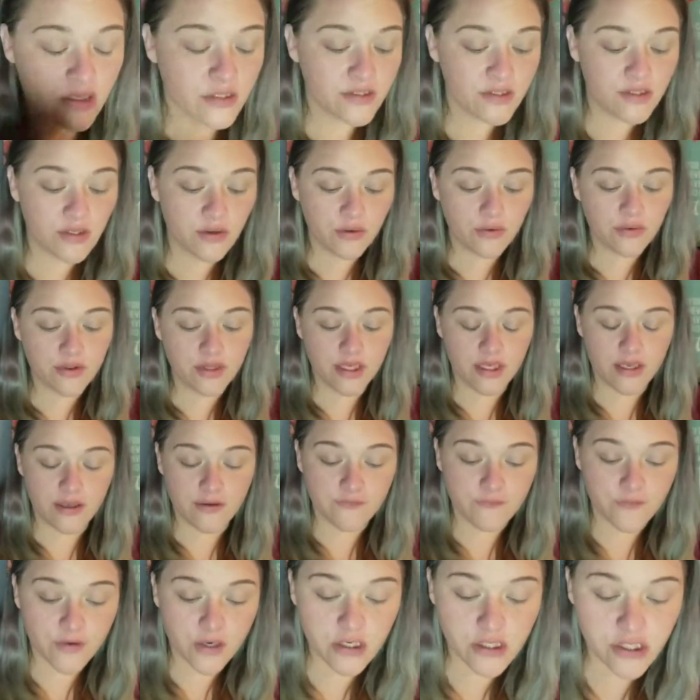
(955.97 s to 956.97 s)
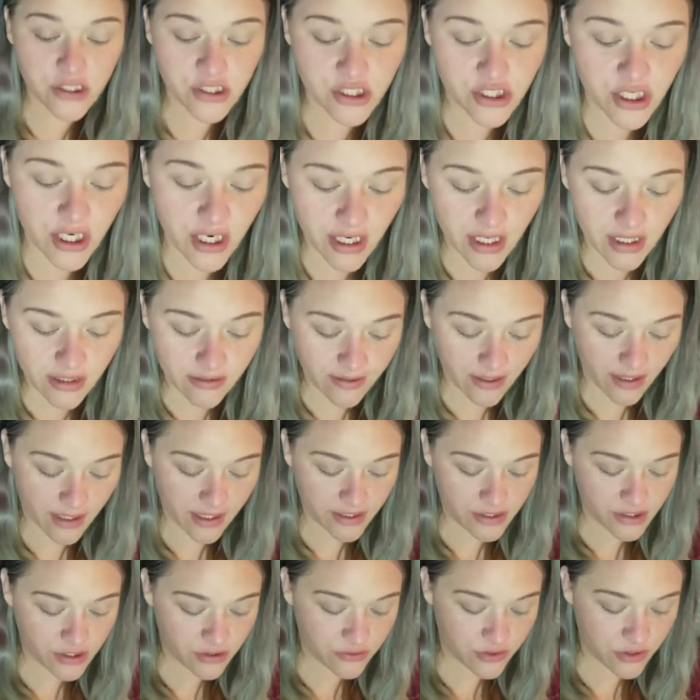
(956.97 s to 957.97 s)
So the first shade that
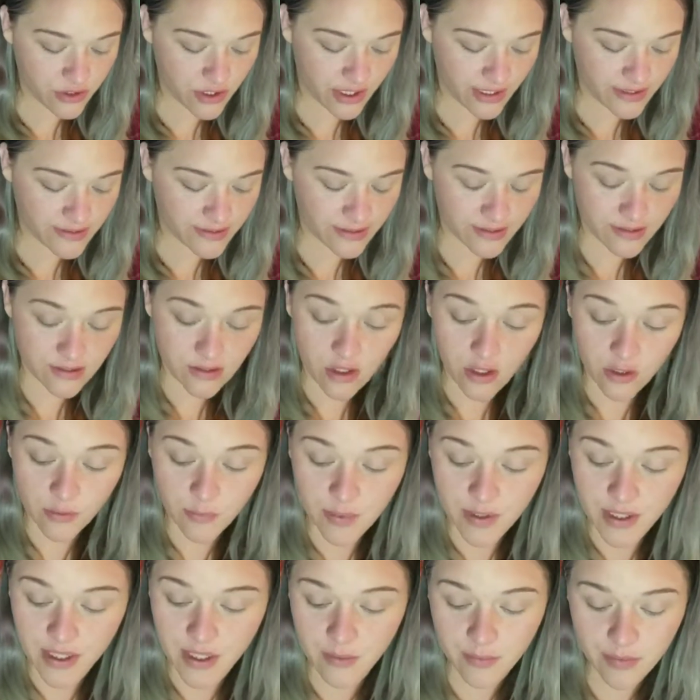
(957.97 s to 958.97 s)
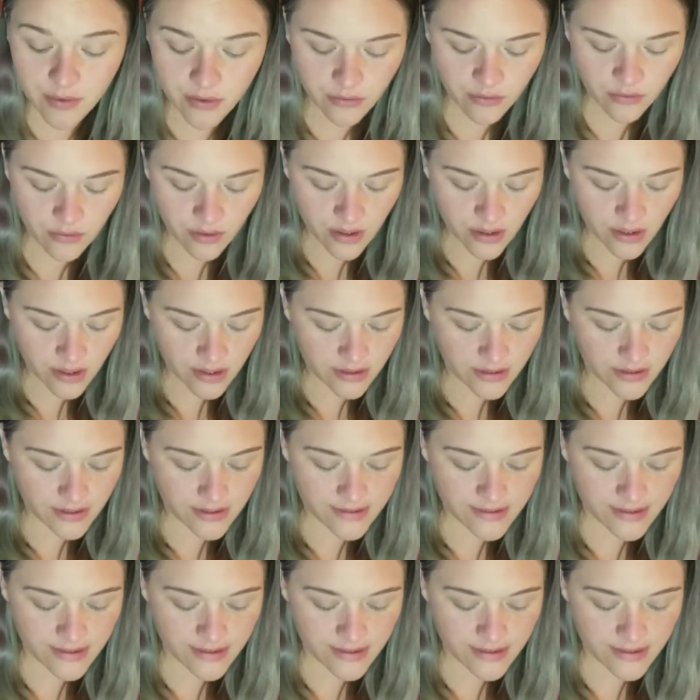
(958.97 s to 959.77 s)
I showed you guys is called Peekaboo. The